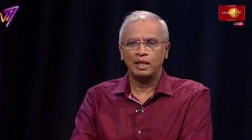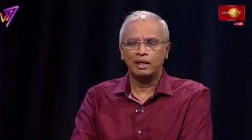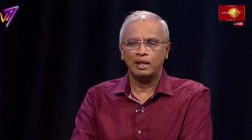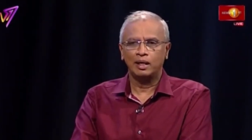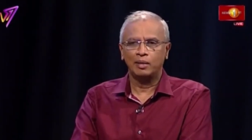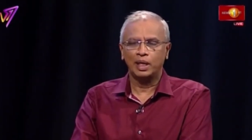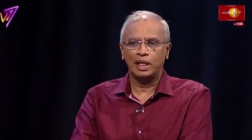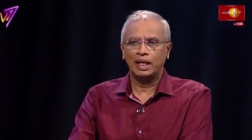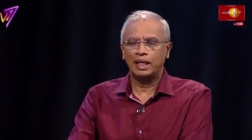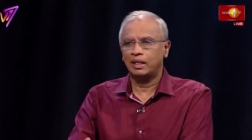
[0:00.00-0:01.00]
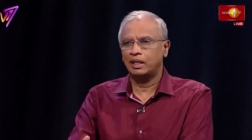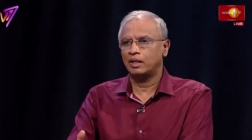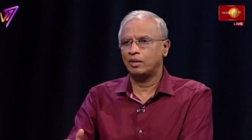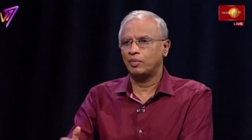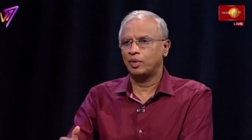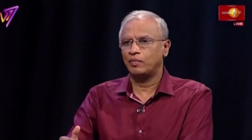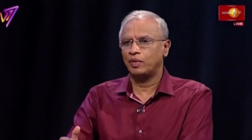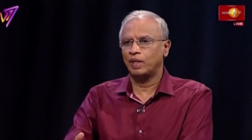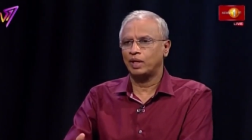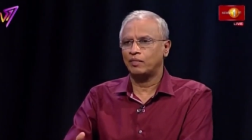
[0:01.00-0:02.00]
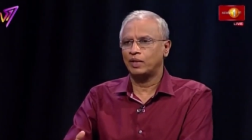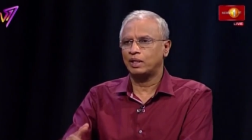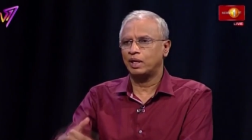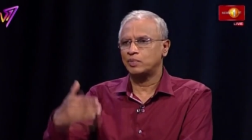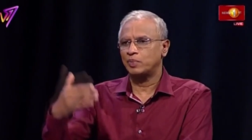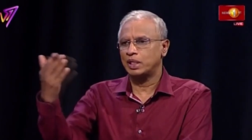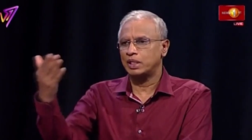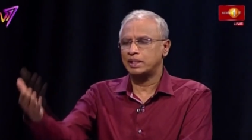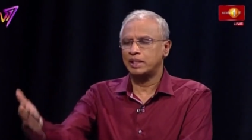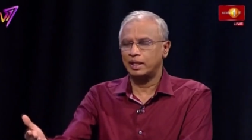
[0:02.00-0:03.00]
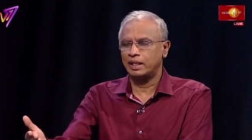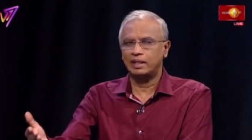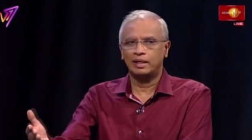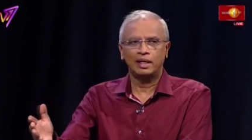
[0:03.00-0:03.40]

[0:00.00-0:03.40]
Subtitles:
But later when we went with Transparency and did it,